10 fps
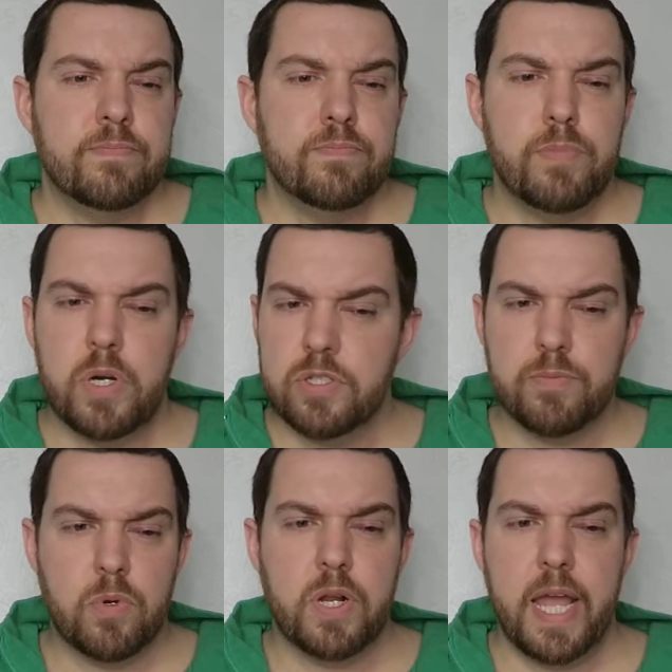
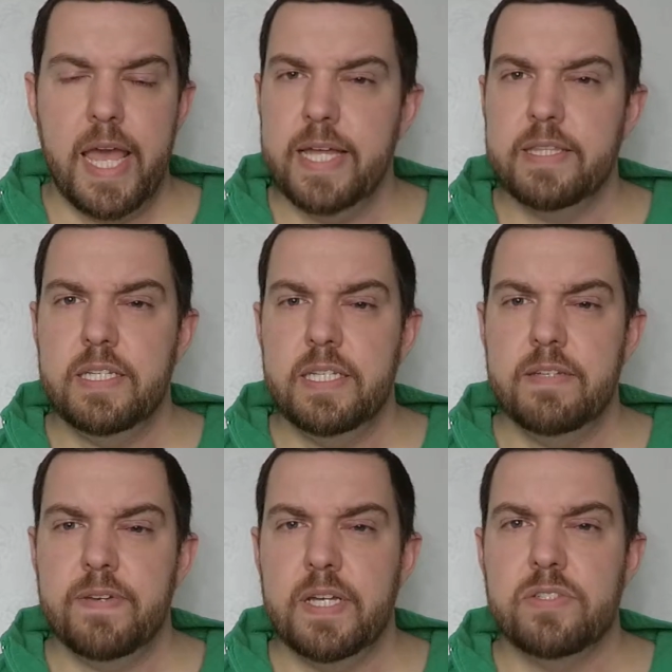Baltimore had the
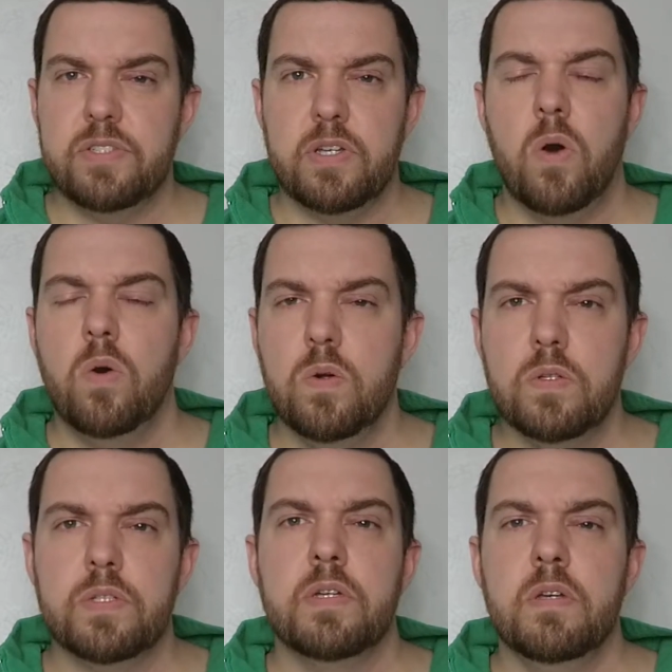defense to
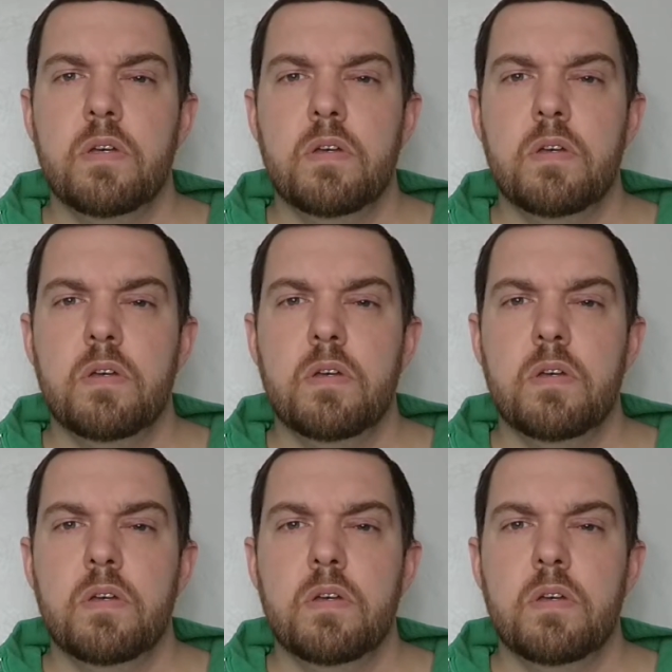hold